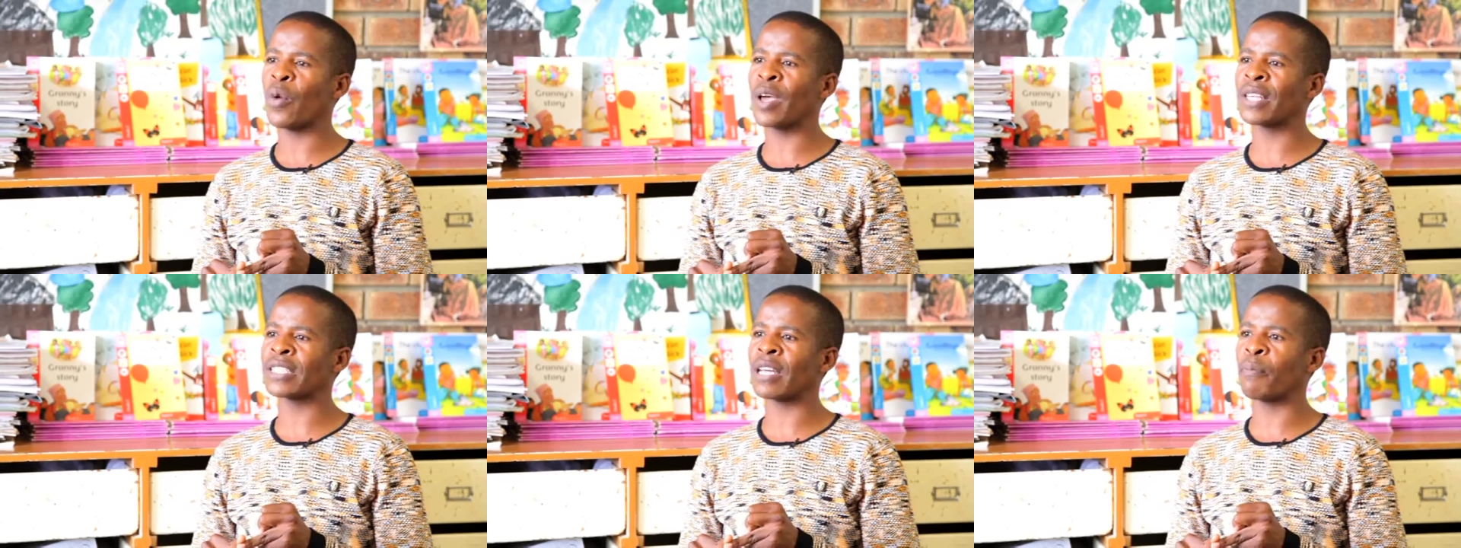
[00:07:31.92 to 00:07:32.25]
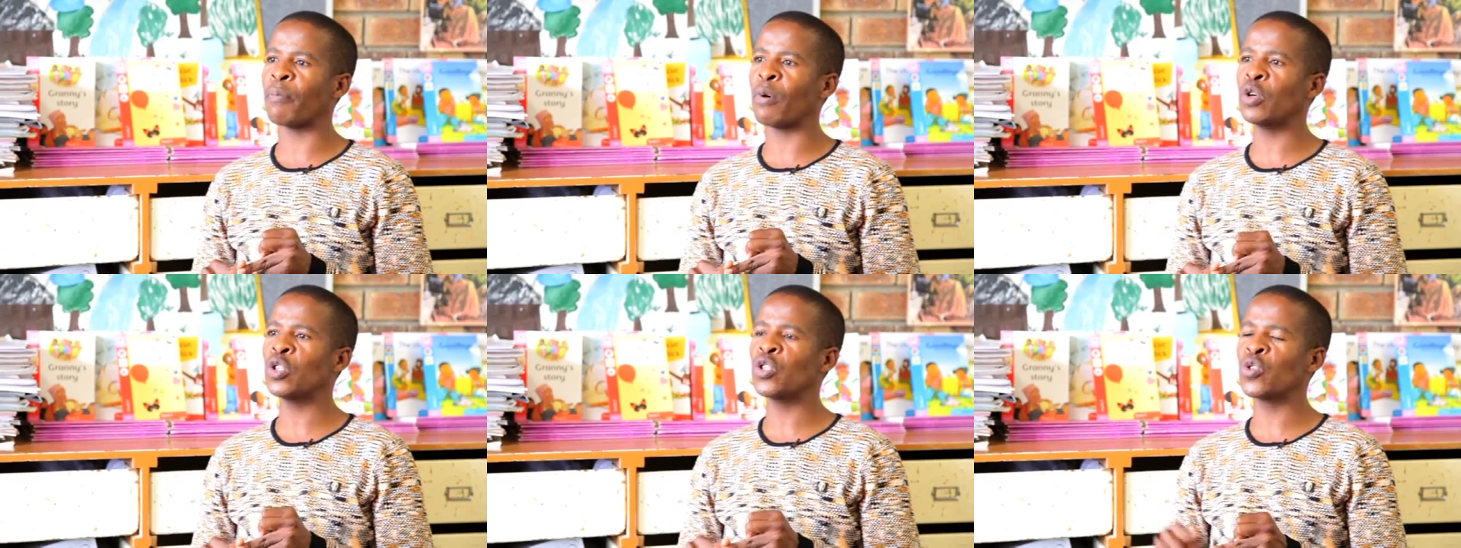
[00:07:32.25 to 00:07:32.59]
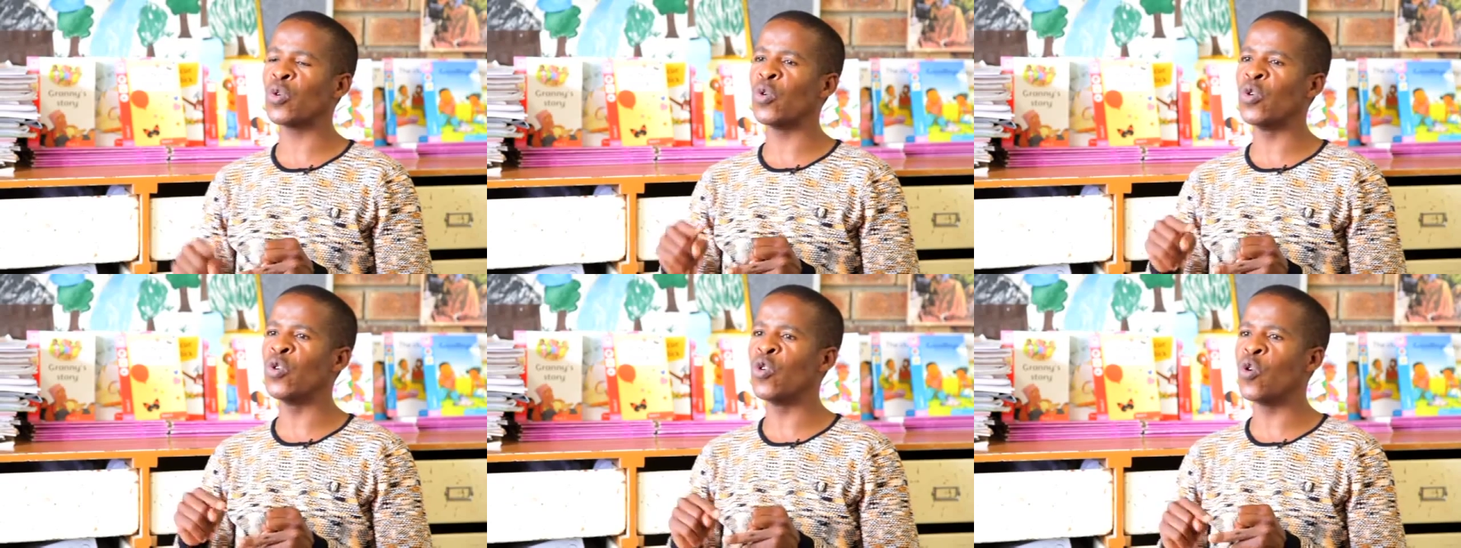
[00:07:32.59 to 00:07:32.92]
were supposed
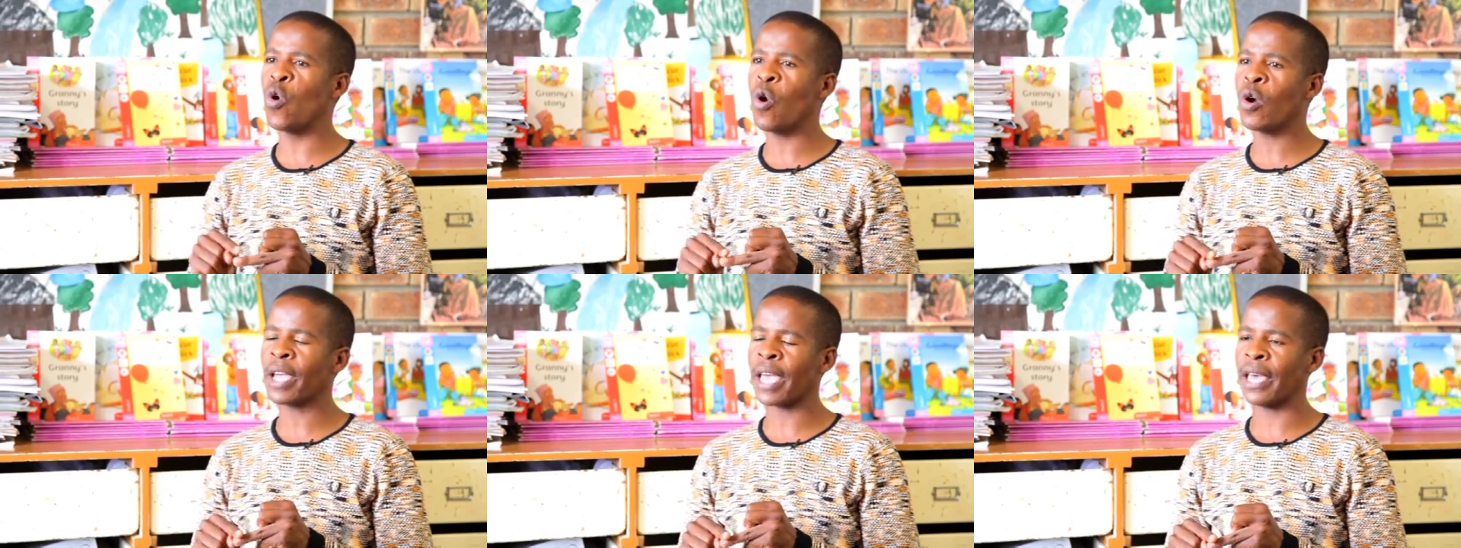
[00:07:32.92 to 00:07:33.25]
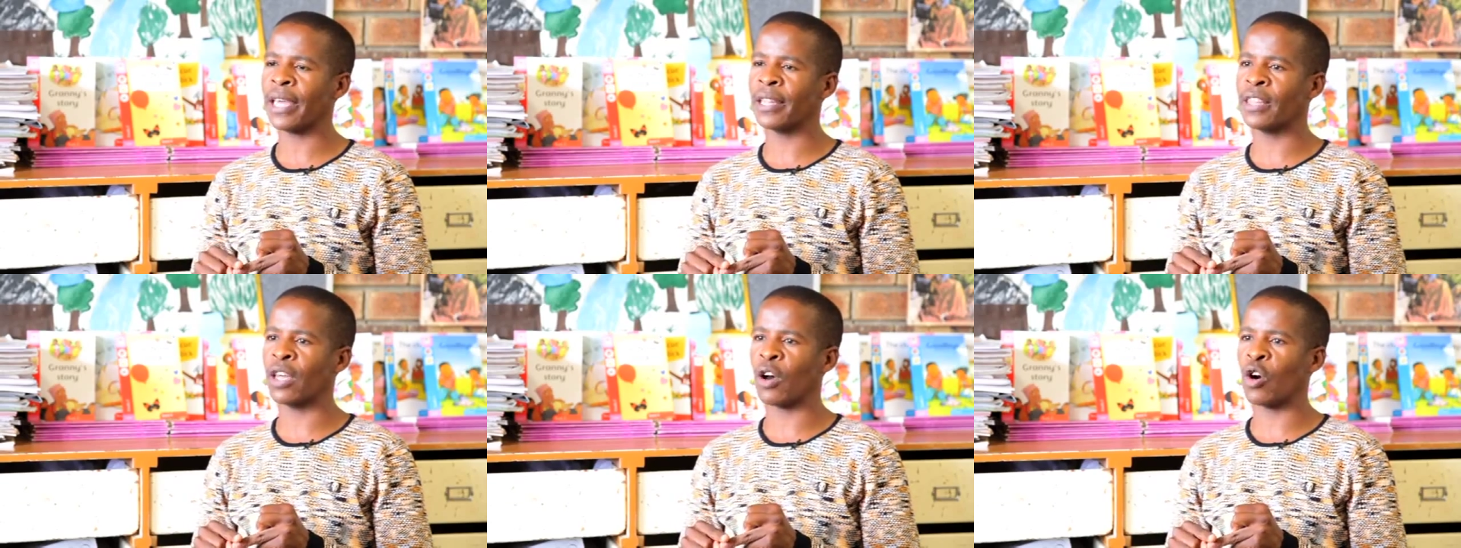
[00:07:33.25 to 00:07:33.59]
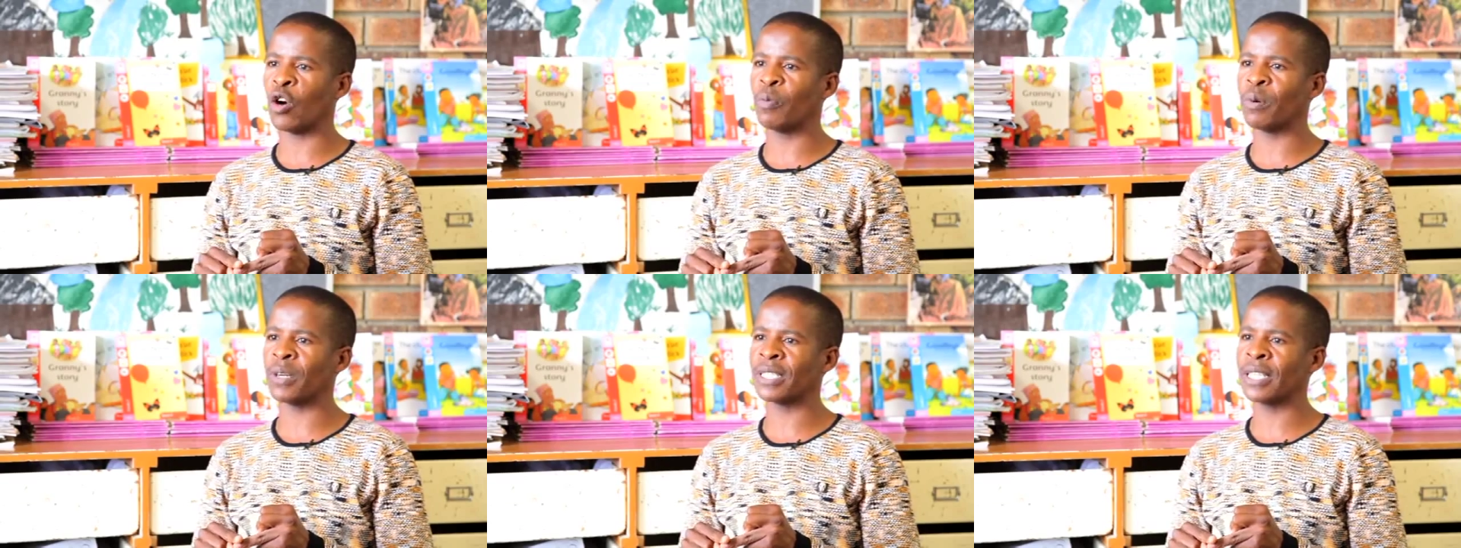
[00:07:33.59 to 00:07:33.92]
to look at the
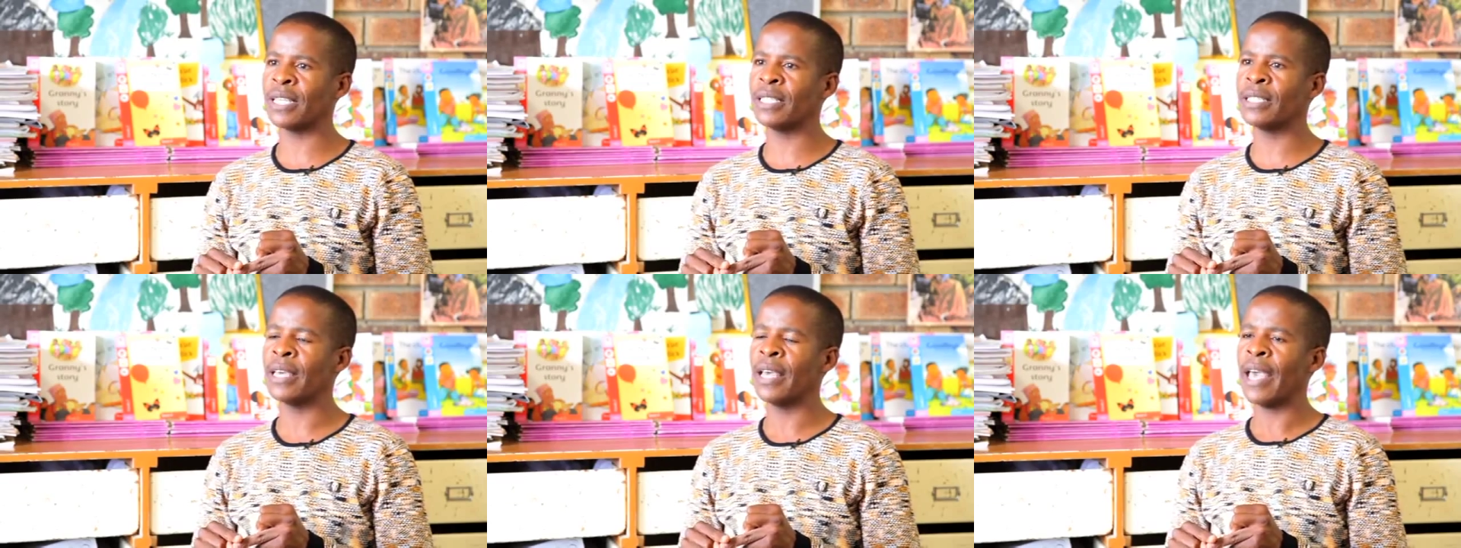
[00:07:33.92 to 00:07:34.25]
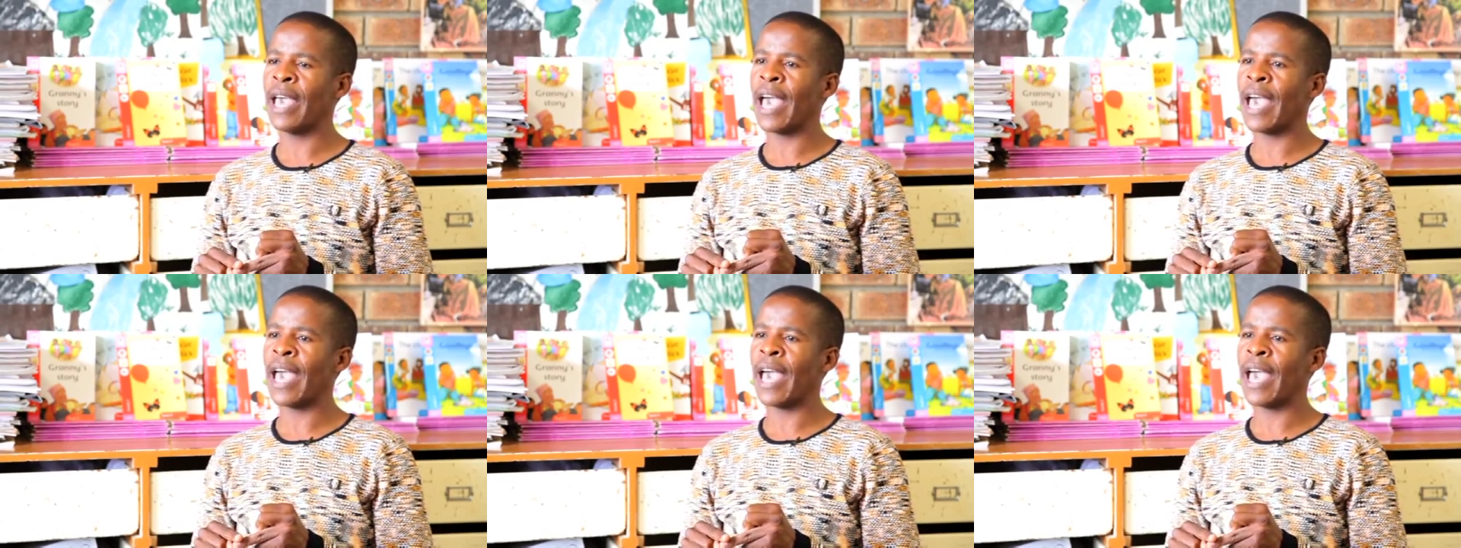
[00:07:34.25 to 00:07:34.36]
opposites